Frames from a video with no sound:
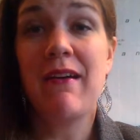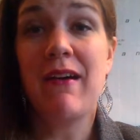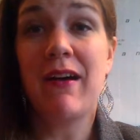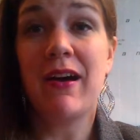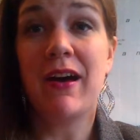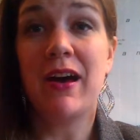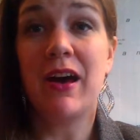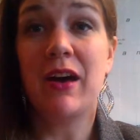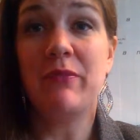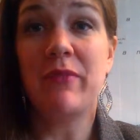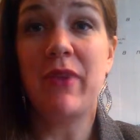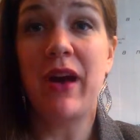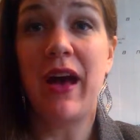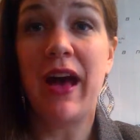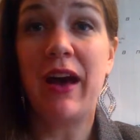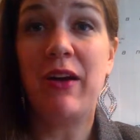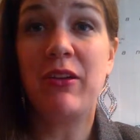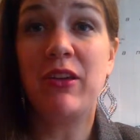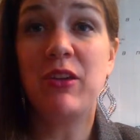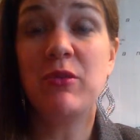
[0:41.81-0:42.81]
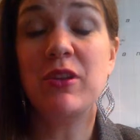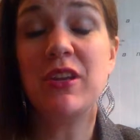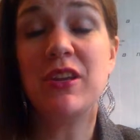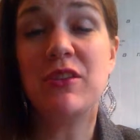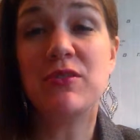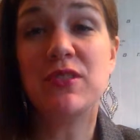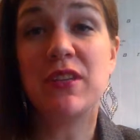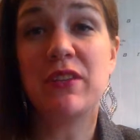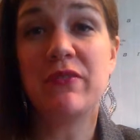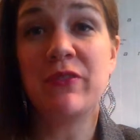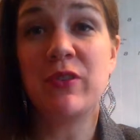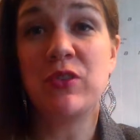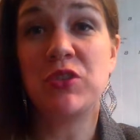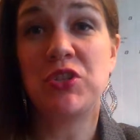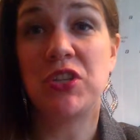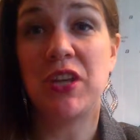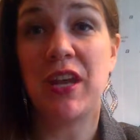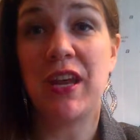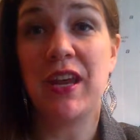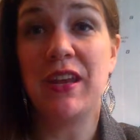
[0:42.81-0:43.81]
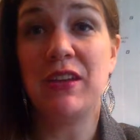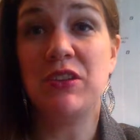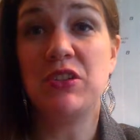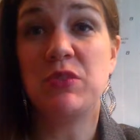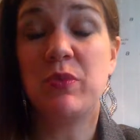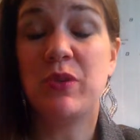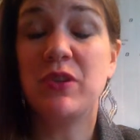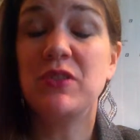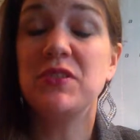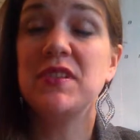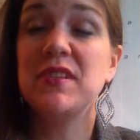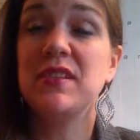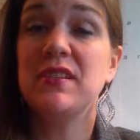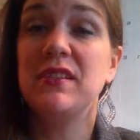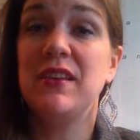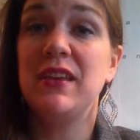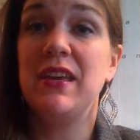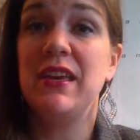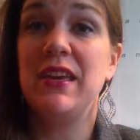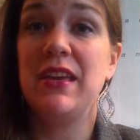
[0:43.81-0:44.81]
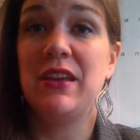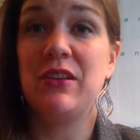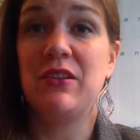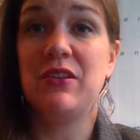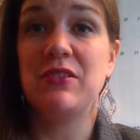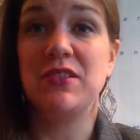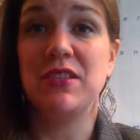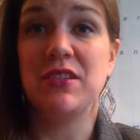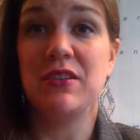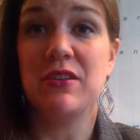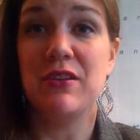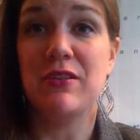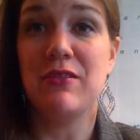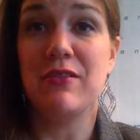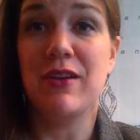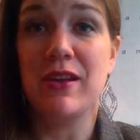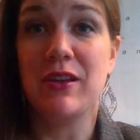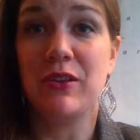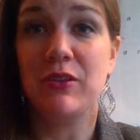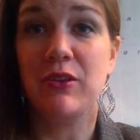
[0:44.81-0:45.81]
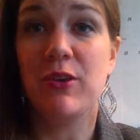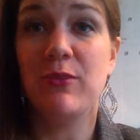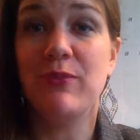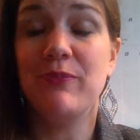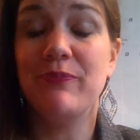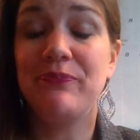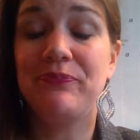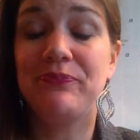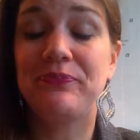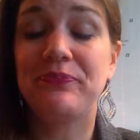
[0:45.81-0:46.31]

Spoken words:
how you would use it for change personally and also in a group.